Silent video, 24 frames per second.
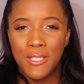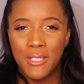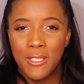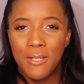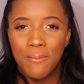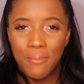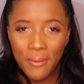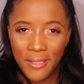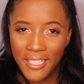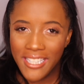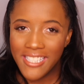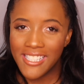
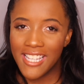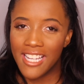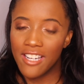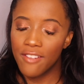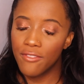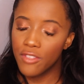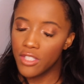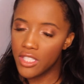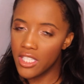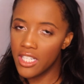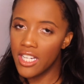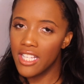super excited
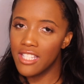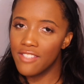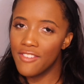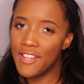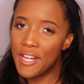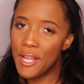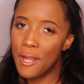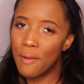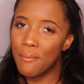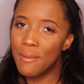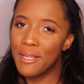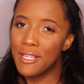for today's
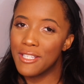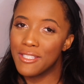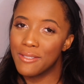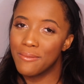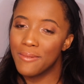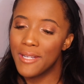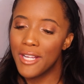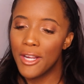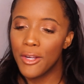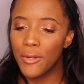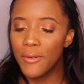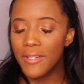video because
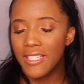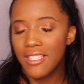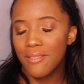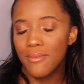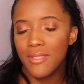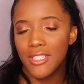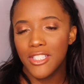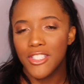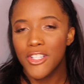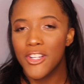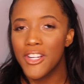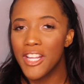we are going to
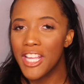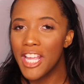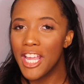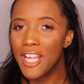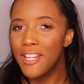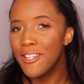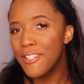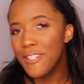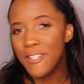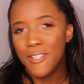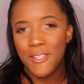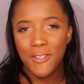be starting
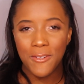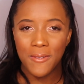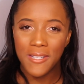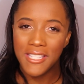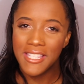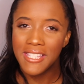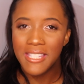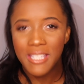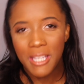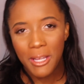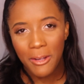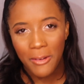a new
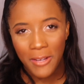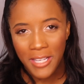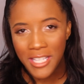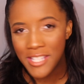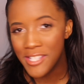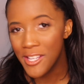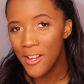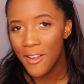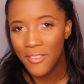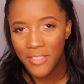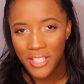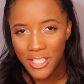
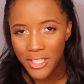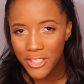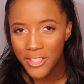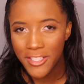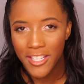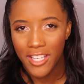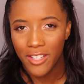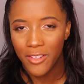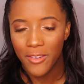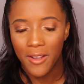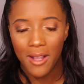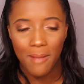series on this
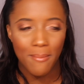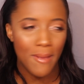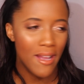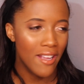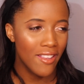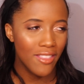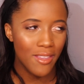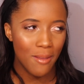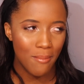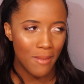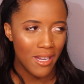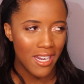channel
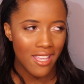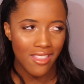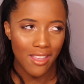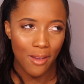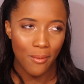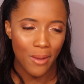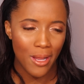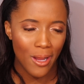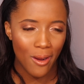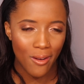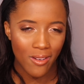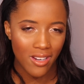among the many
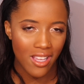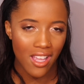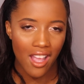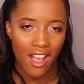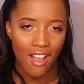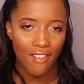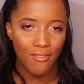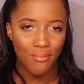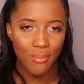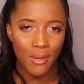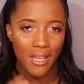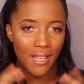that we already
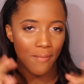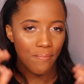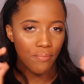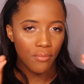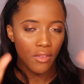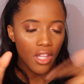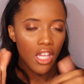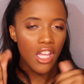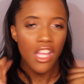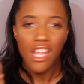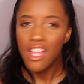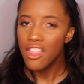have, but
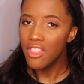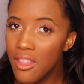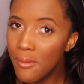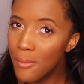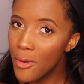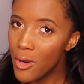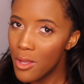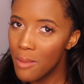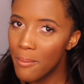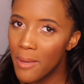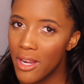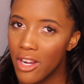the
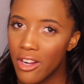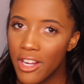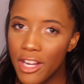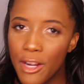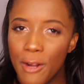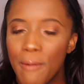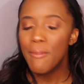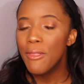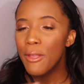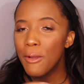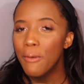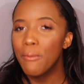more the
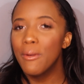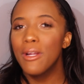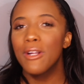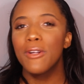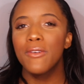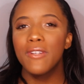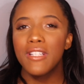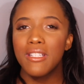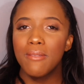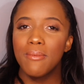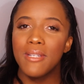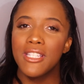merrier. We are
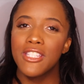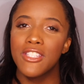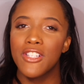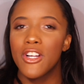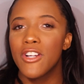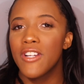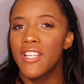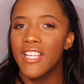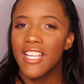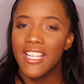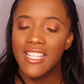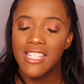going to be
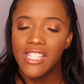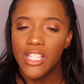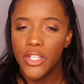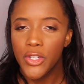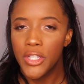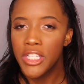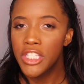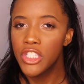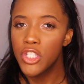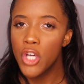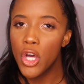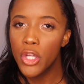starting a
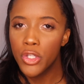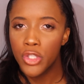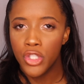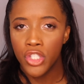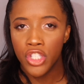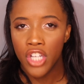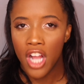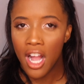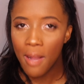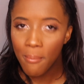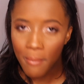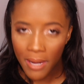series called
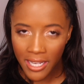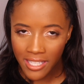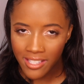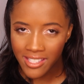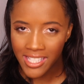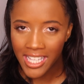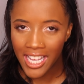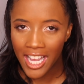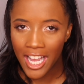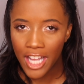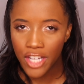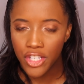Shop My
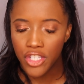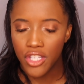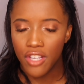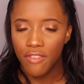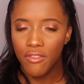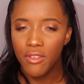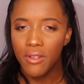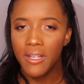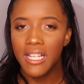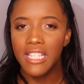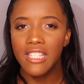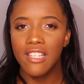Stash.
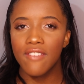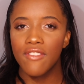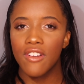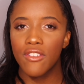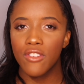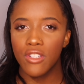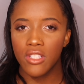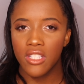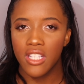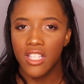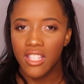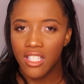If you guys have
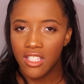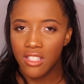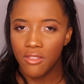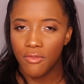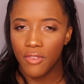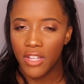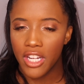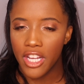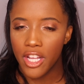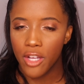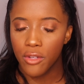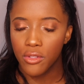never seen these
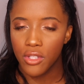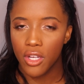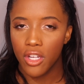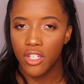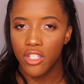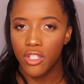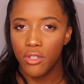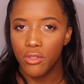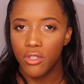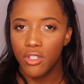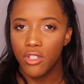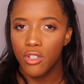videos
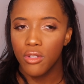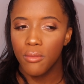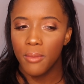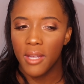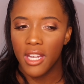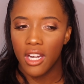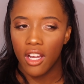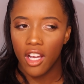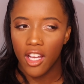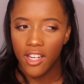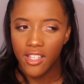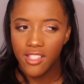on YouTube,
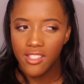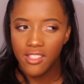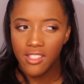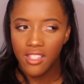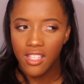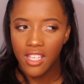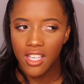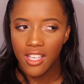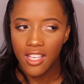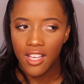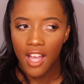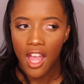and
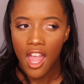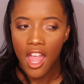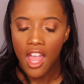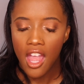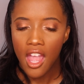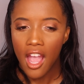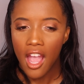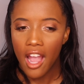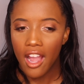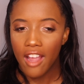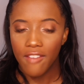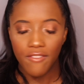honestly,
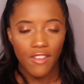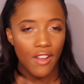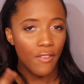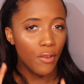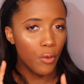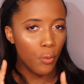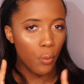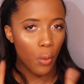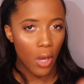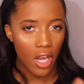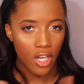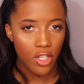I've
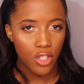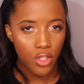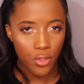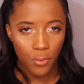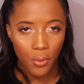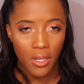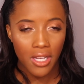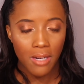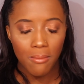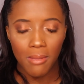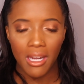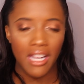never watched
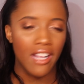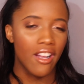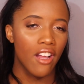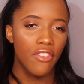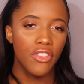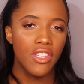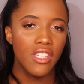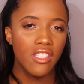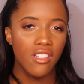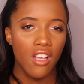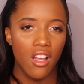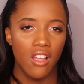one, but I
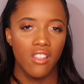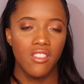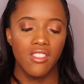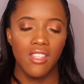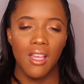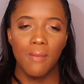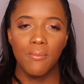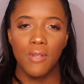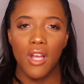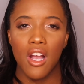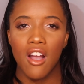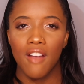got this
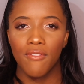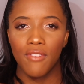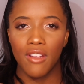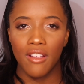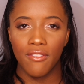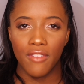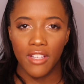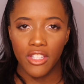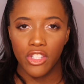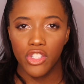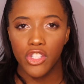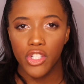concept off
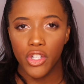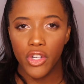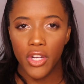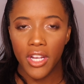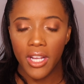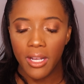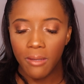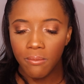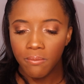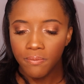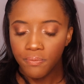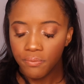of
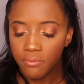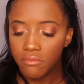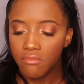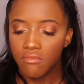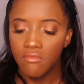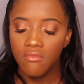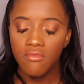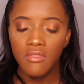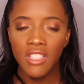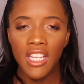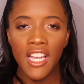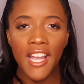Instagram
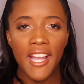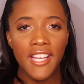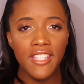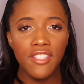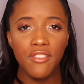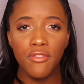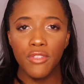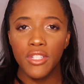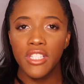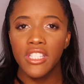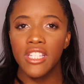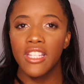
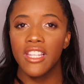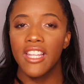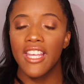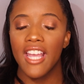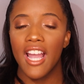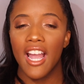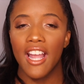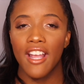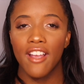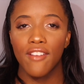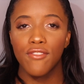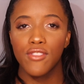as of
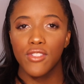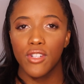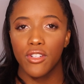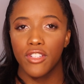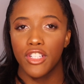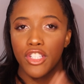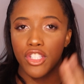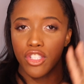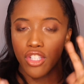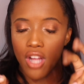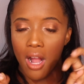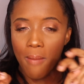recently, I have
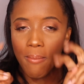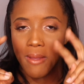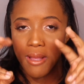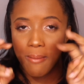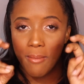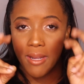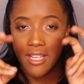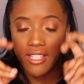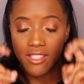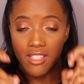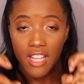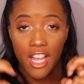started
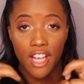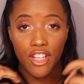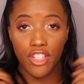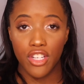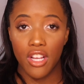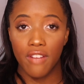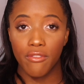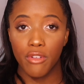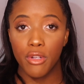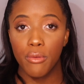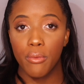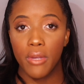shopping my
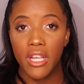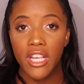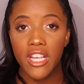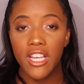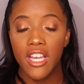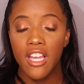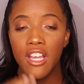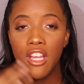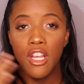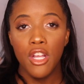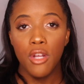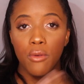stash every
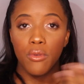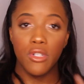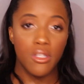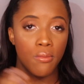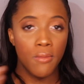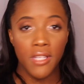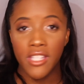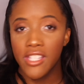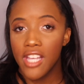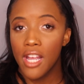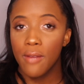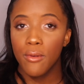week,
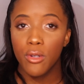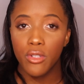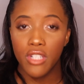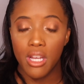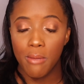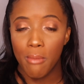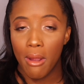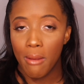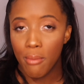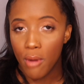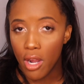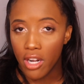which means I
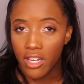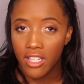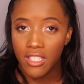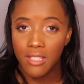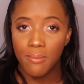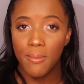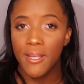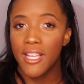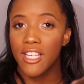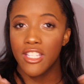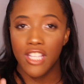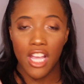rotate my
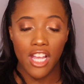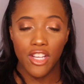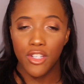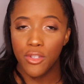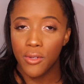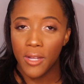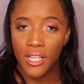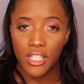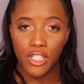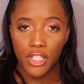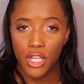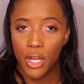products because as
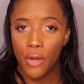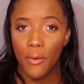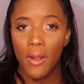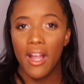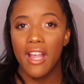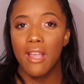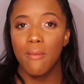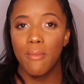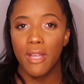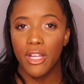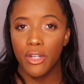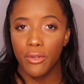you guys know,
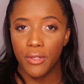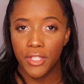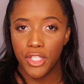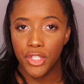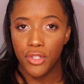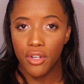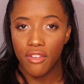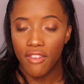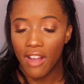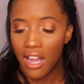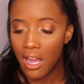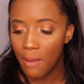I am a
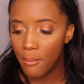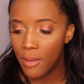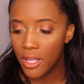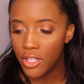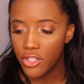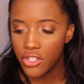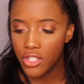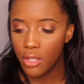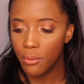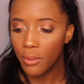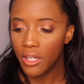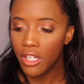creature of
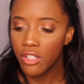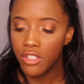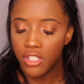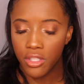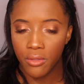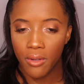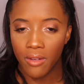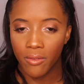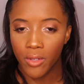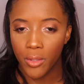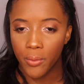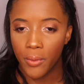habit. So what I'll
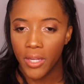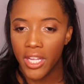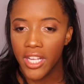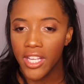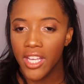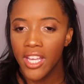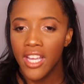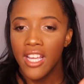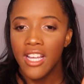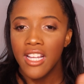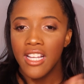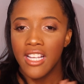do every
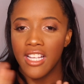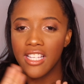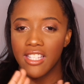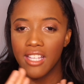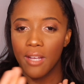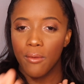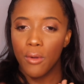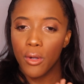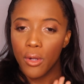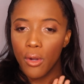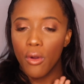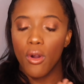week is
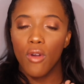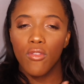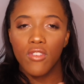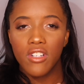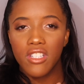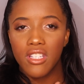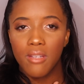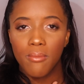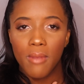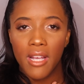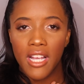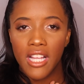I will go
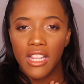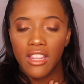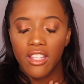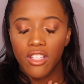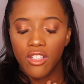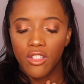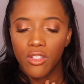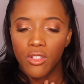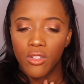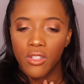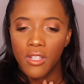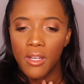over to my
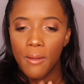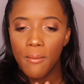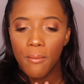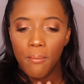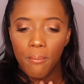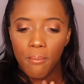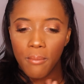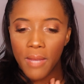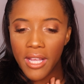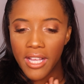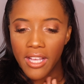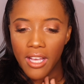little
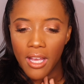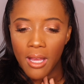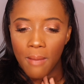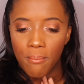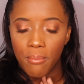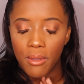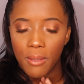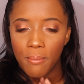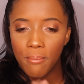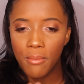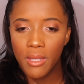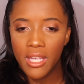
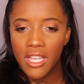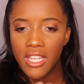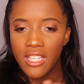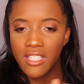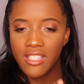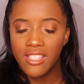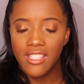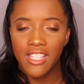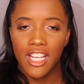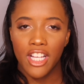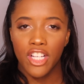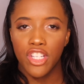makeup
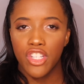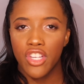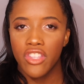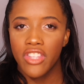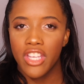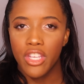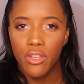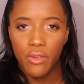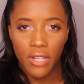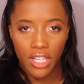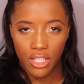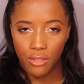bin
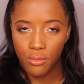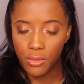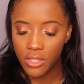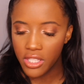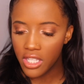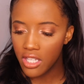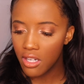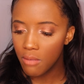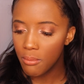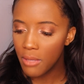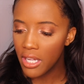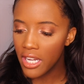section that you guys will
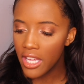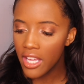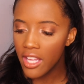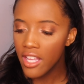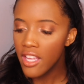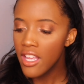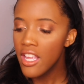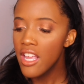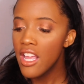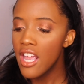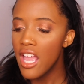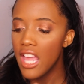see in a
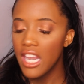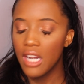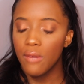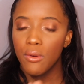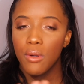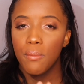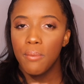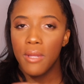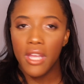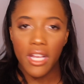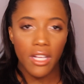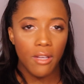minute, and I
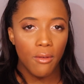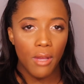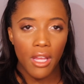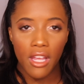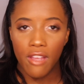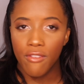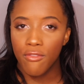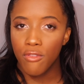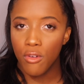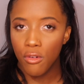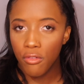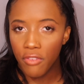will pick
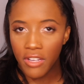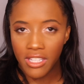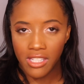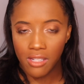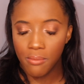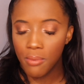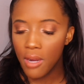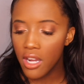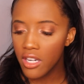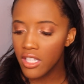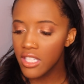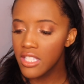a full face
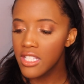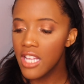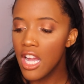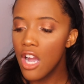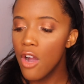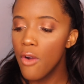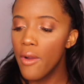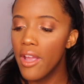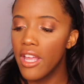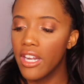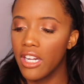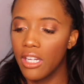of products
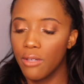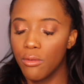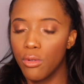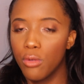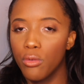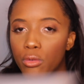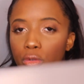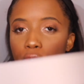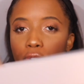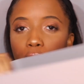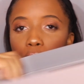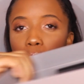out and I
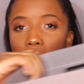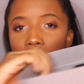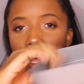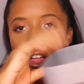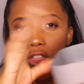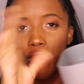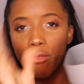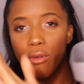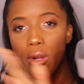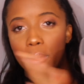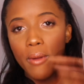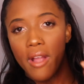will
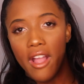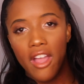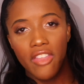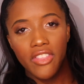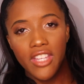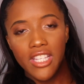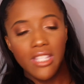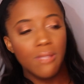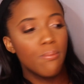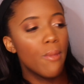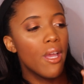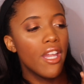uh, throw it
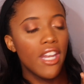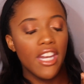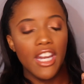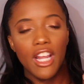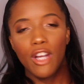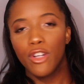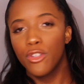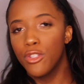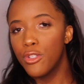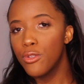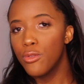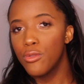in this bin and
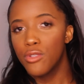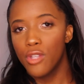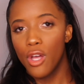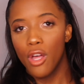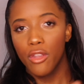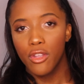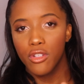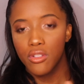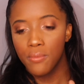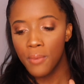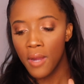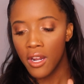I'll use
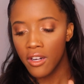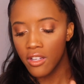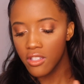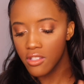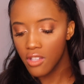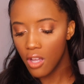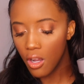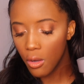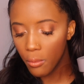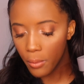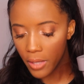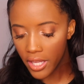all those
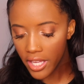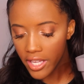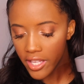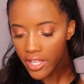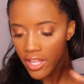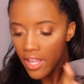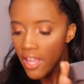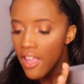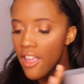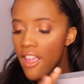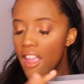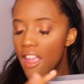products all week.